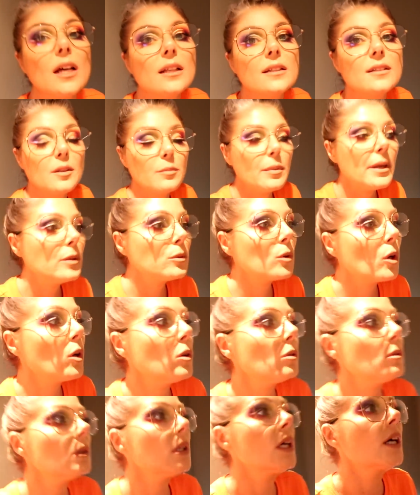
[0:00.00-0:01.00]
done the
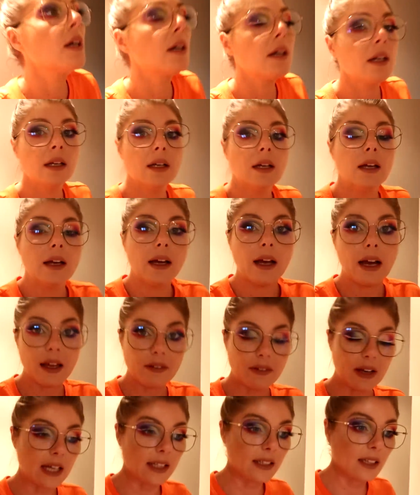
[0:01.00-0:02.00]
B-roll,
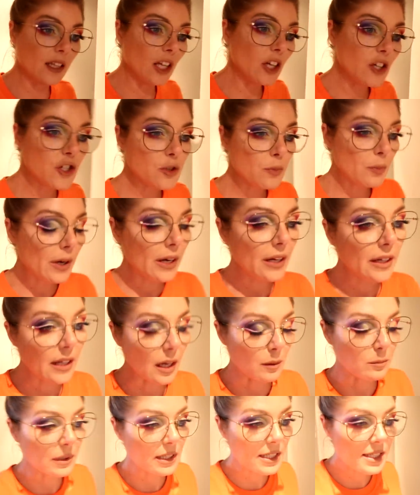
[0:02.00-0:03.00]
I've had lunch break,
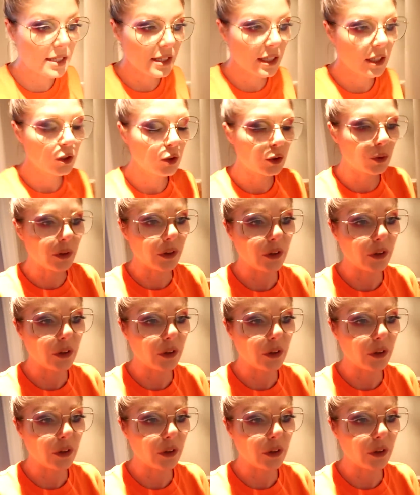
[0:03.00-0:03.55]
I'm listening to